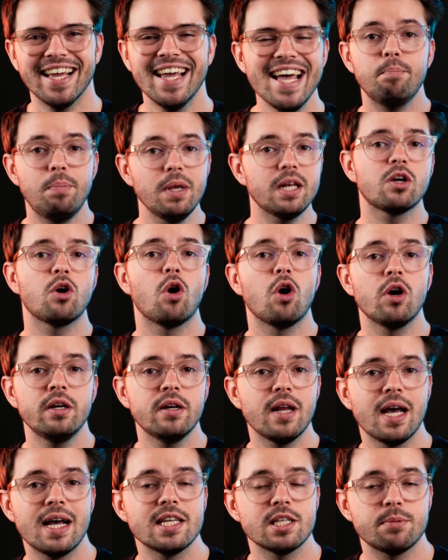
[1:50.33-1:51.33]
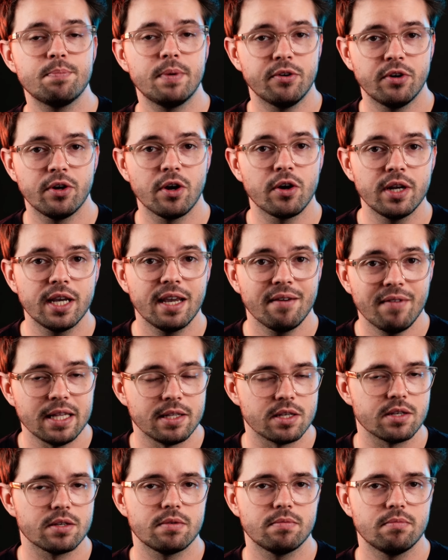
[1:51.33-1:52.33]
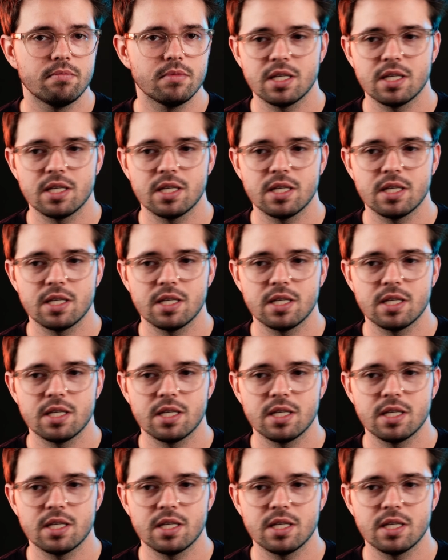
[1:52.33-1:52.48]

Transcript: Bitcoin has periodic events,